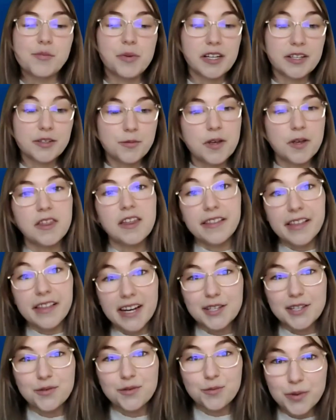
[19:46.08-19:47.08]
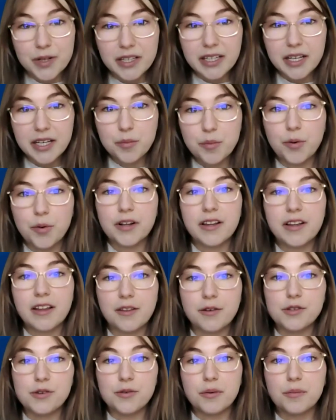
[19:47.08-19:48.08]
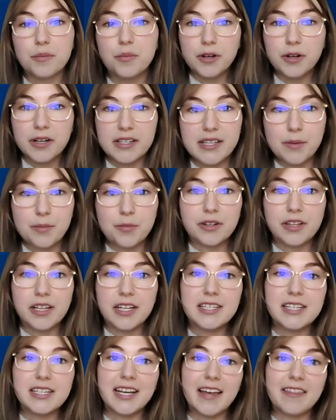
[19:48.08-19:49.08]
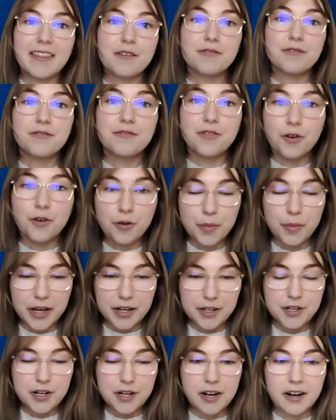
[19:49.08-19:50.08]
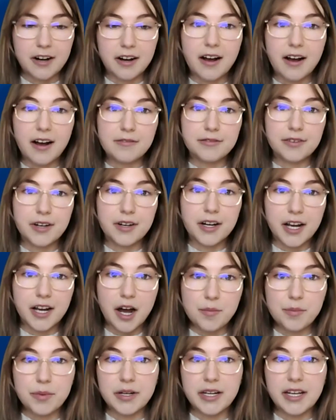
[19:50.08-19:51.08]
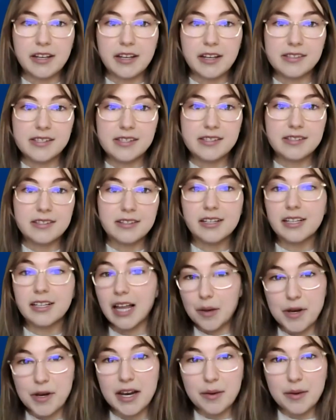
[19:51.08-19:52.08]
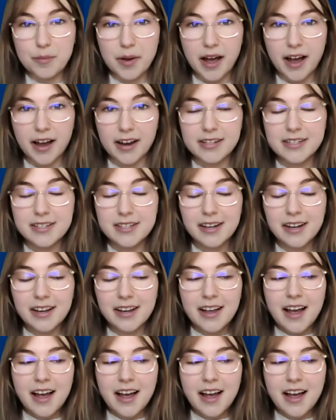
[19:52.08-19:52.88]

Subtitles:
because we think that it's really important that those are reported separately to get the full picture of a company's climate impact.